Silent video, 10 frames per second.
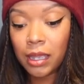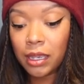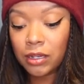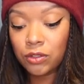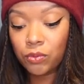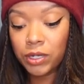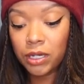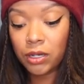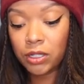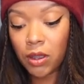And we
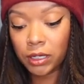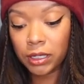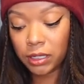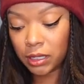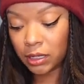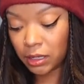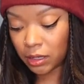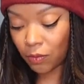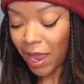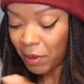are talking,
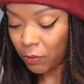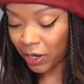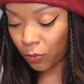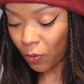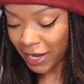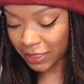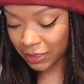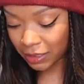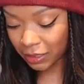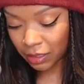why am I wearing
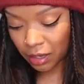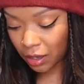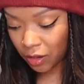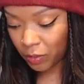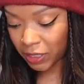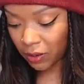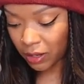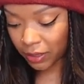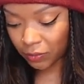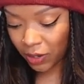white? Oh my
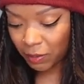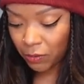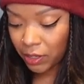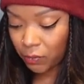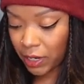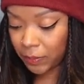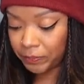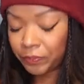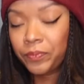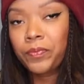God, why am I wearing white?
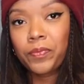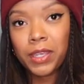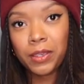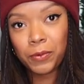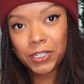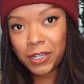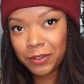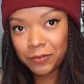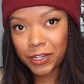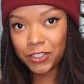We're
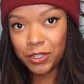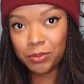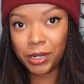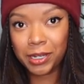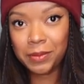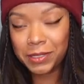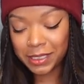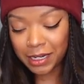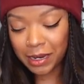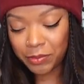talking friendship breakups
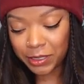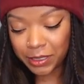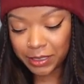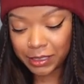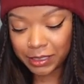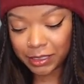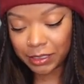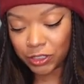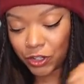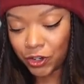today because
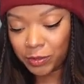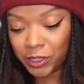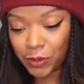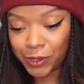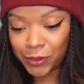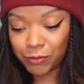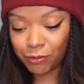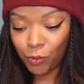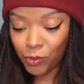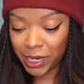your girl be going
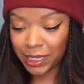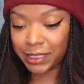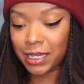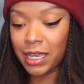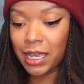through it.